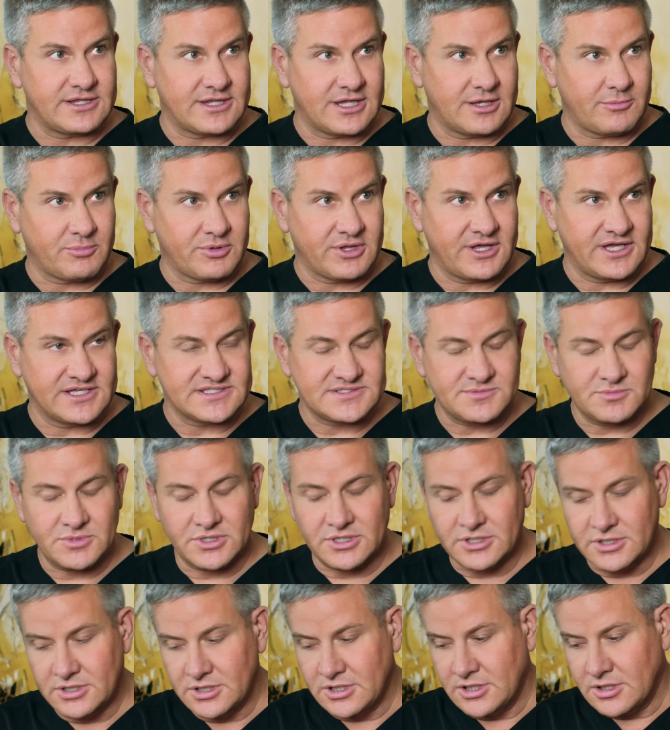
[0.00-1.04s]
that
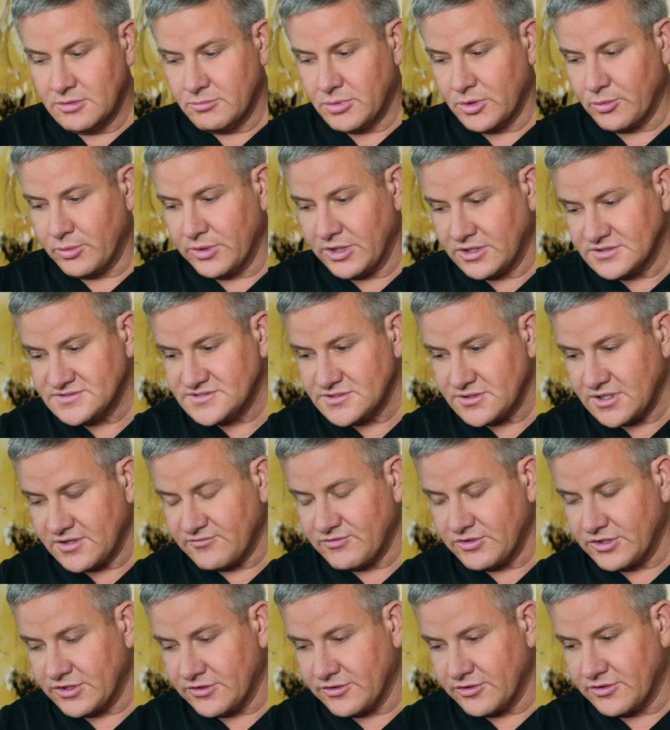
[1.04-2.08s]
plasma. But we also have
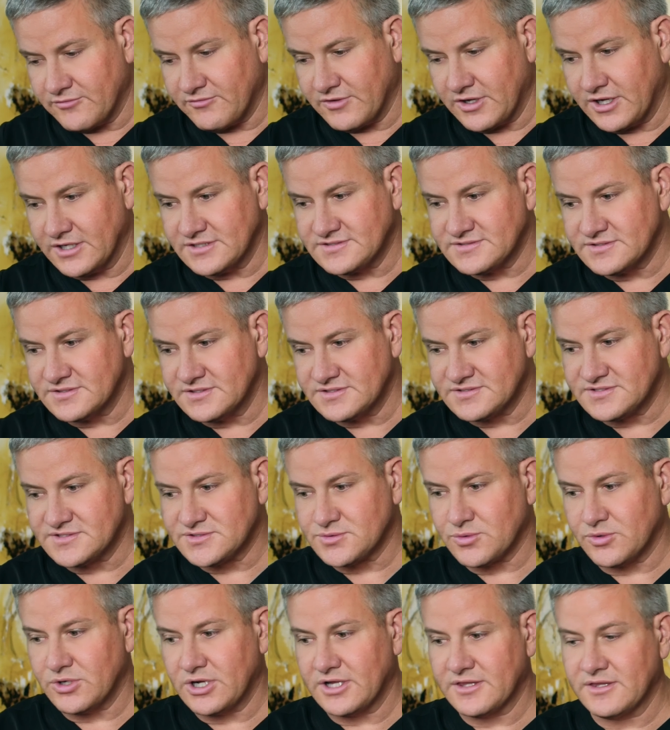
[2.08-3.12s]
another device, and this is
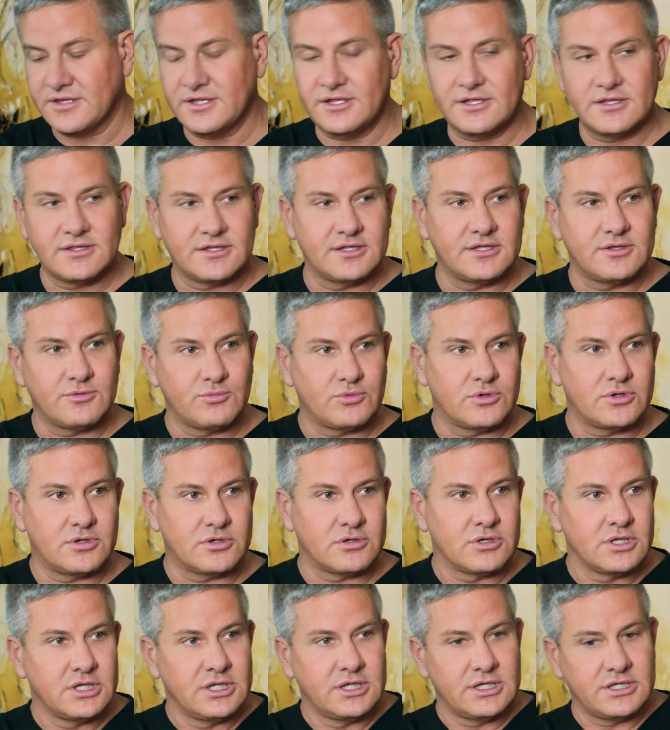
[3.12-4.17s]
where I think that
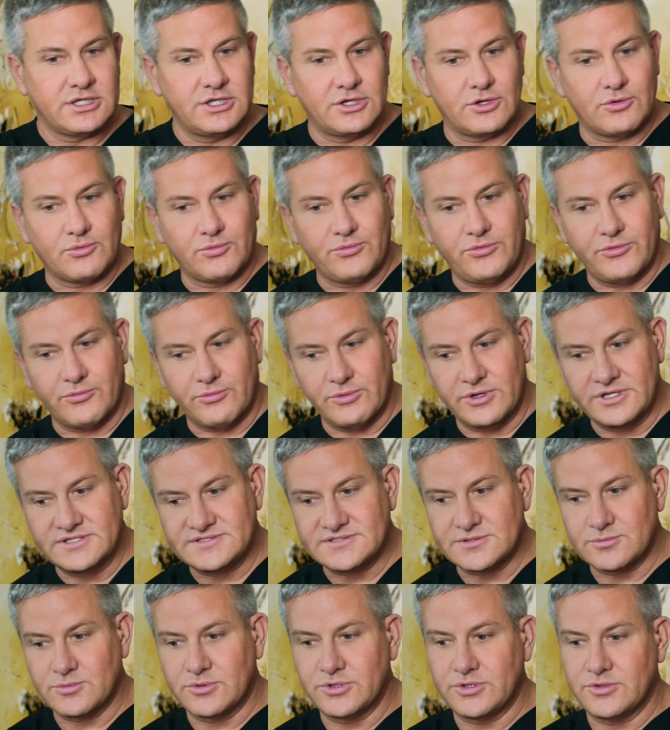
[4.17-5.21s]
the
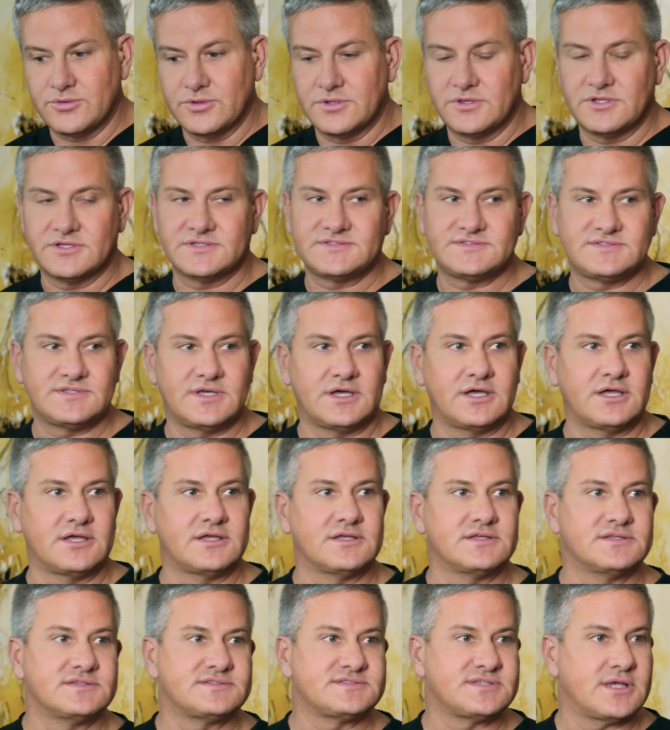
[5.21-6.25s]
reason we're doing this
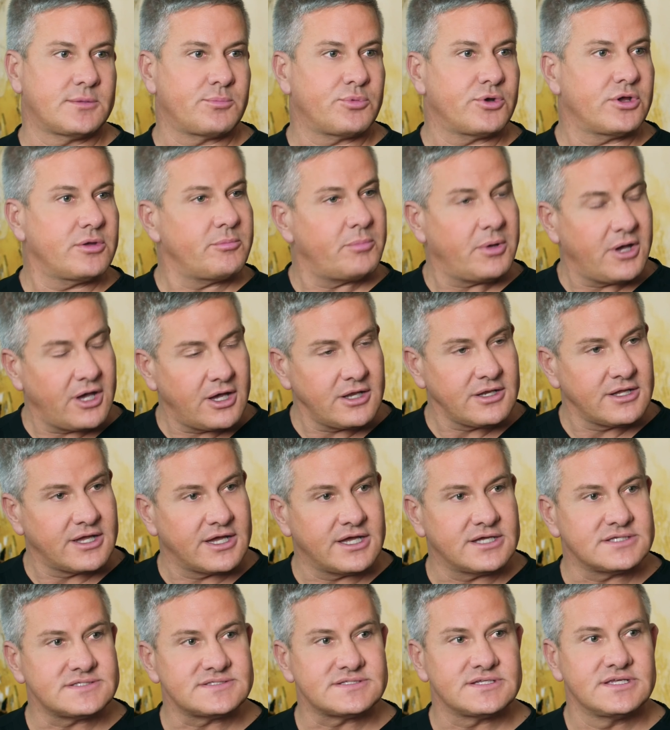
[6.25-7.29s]
separate
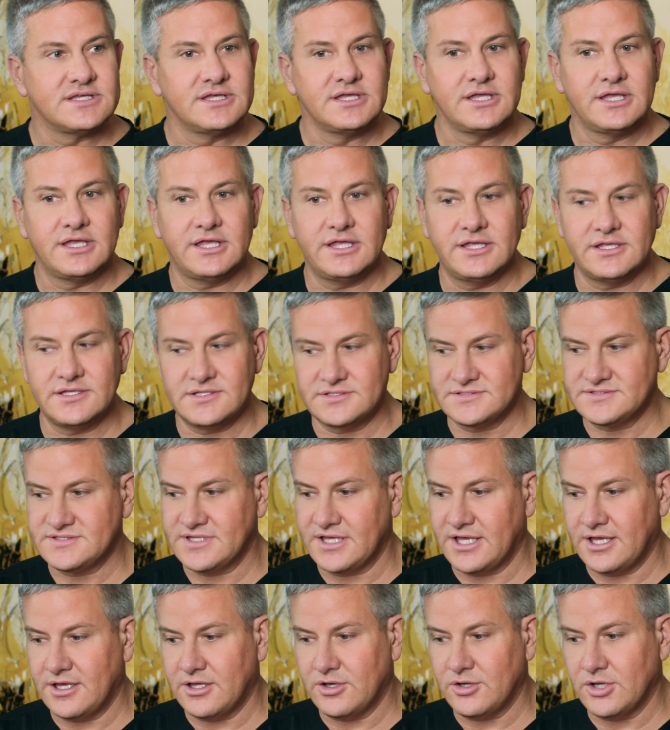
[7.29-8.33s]
podcast is
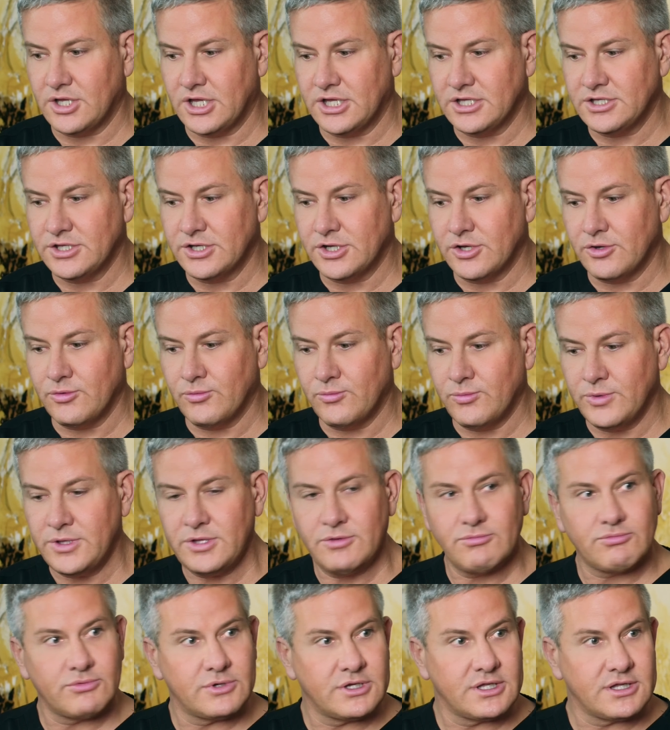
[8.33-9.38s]
that, we
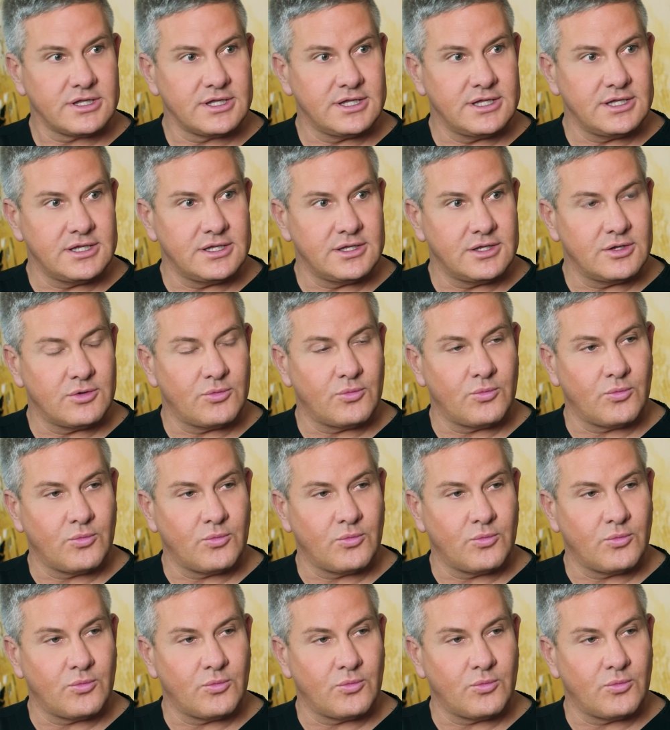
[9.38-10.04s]
really